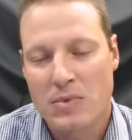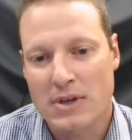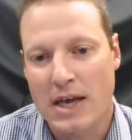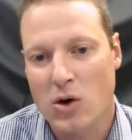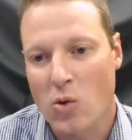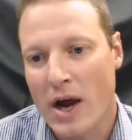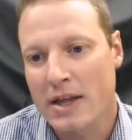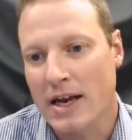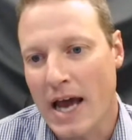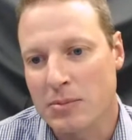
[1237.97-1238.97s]
take away
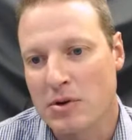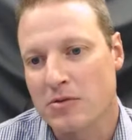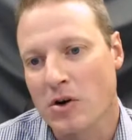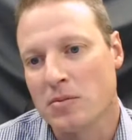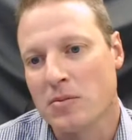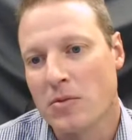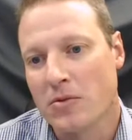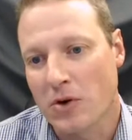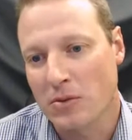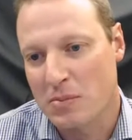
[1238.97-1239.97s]
that admin
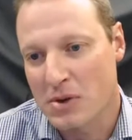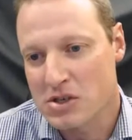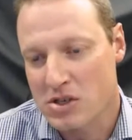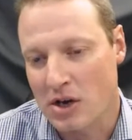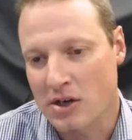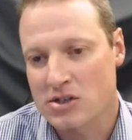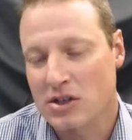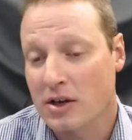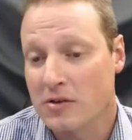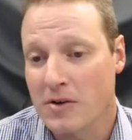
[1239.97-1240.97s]
from the business owner so
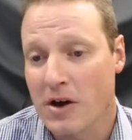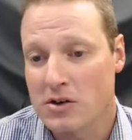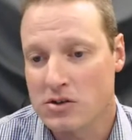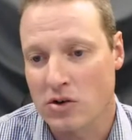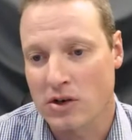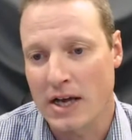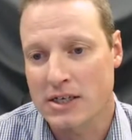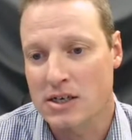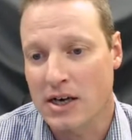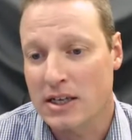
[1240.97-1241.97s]
they can focus on
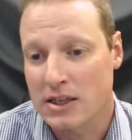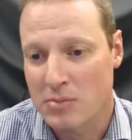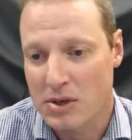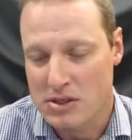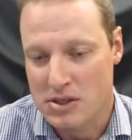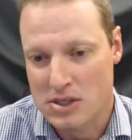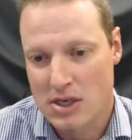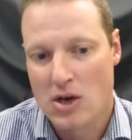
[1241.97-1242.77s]
actually running their business,